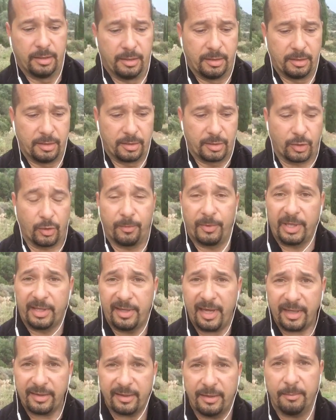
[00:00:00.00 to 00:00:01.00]
So with
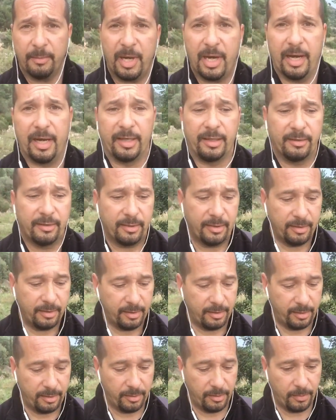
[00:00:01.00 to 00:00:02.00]
that in mind,
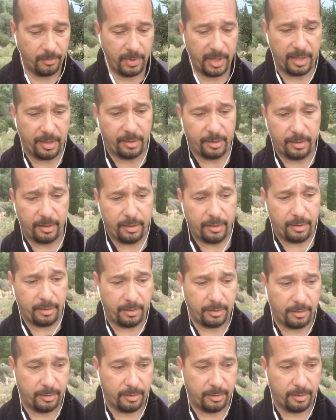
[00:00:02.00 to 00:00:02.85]
when